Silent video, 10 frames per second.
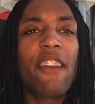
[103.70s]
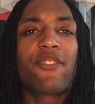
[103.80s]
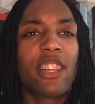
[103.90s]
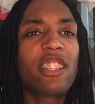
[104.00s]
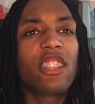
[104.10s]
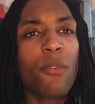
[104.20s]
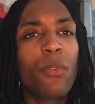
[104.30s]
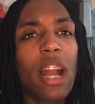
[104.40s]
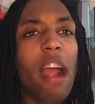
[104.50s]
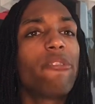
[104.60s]
If it's
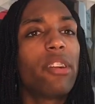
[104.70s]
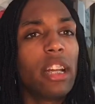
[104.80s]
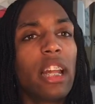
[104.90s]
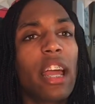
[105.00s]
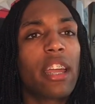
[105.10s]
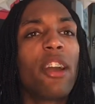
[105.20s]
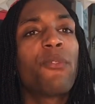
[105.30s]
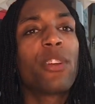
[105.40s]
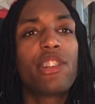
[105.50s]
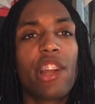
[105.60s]
someone I really like,
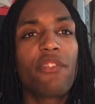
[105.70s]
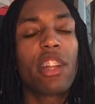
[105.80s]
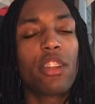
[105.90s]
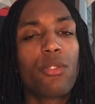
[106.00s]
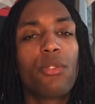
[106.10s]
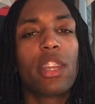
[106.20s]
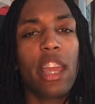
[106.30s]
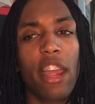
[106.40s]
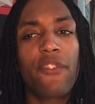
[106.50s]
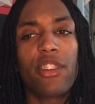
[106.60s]
if we generally truly
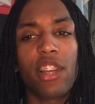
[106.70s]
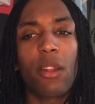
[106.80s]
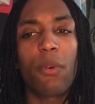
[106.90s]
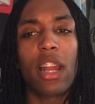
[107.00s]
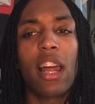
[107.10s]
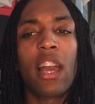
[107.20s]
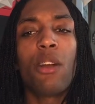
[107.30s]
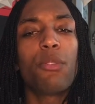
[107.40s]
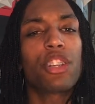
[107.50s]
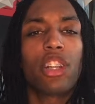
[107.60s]
care for each other and whatnot,
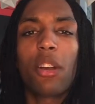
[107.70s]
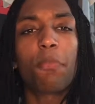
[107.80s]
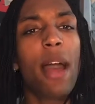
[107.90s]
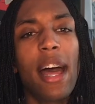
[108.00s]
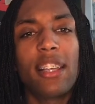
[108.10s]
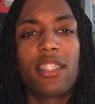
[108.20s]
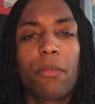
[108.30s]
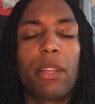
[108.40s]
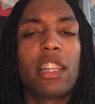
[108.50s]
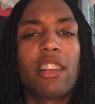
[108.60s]
we should look past
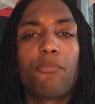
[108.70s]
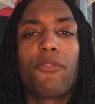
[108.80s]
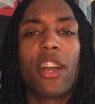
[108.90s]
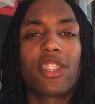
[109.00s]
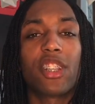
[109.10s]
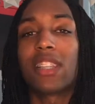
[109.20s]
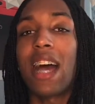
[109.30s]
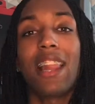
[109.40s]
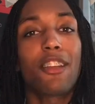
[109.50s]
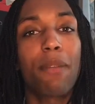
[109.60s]
some of these imperfections, because
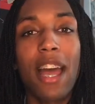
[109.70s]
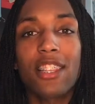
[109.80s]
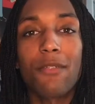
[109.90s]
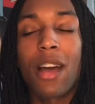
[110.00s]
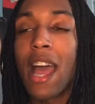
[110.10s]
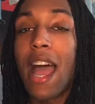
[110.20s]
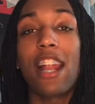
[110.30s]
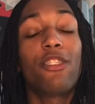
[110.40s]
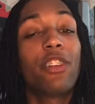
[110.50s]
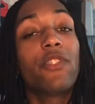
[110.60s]
I look past them.
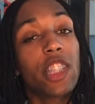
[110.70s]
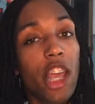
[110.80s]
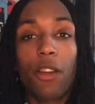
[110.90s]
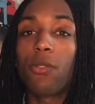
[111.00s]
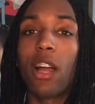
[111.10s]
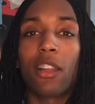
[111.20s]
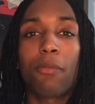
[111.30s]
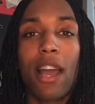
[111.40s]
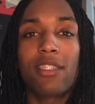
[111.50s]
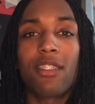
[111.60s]
I don't even tell you I look
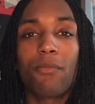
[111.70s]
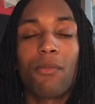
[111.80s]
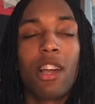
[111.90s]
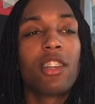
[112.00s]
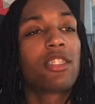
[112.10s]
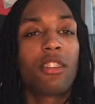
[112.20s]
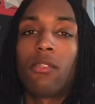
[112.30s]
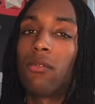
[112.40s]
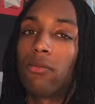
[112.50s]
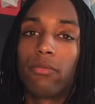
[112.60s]
past them.
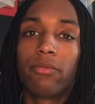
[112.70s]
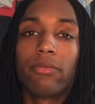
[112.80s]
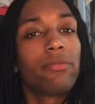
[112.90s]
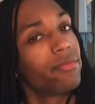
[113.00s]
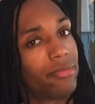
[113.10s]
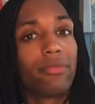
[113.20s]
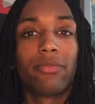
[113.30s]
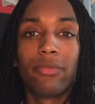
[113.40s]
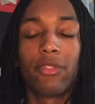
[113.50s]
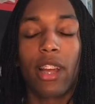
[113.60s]
So,
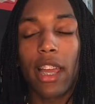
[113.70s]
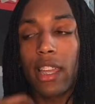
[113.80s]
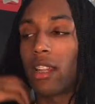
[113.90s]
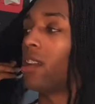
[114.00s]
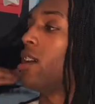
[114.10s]
right.